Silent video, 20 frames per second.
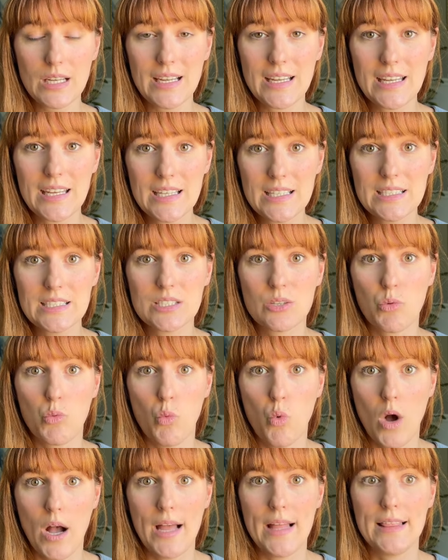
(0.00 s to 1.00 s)
is
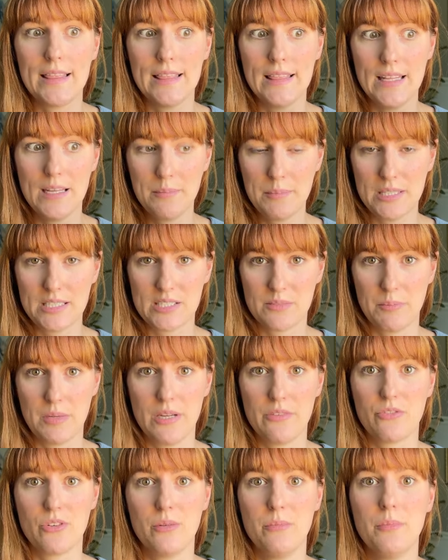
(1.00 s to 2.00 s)
what limits me
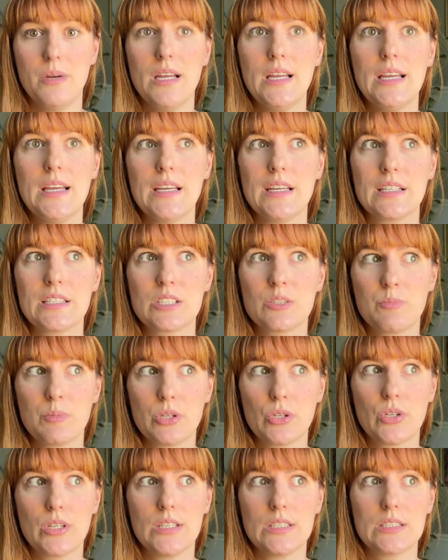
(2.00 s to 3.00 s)
from
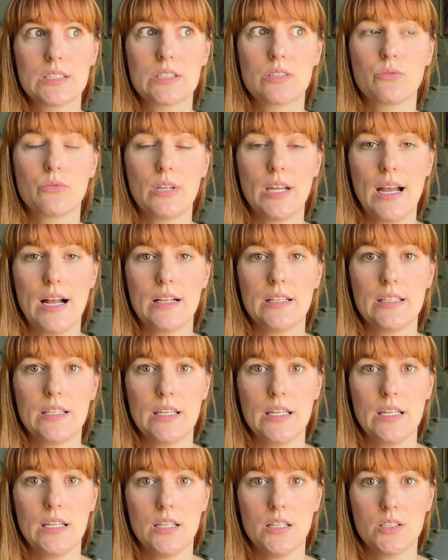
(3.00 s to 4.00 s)
experience
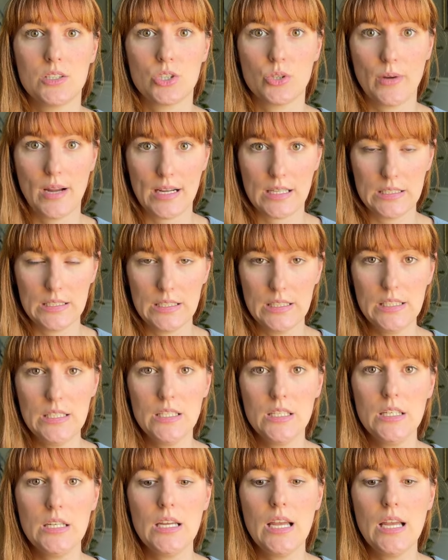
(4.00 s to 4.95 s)
reality directly